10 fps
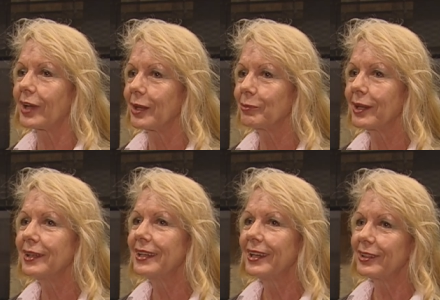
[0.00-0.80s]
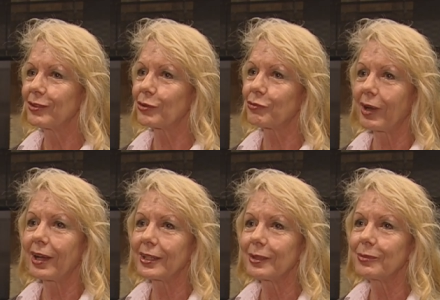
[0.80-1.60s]
Once they've had this
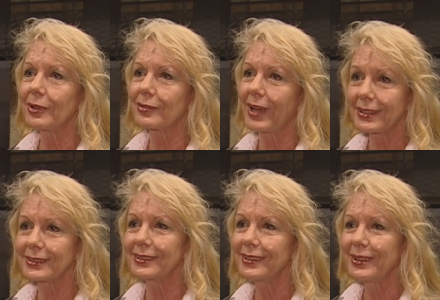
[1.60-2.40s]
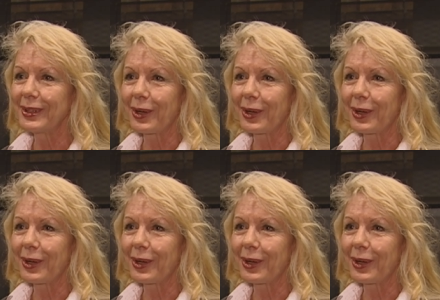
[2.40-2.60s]
driving experience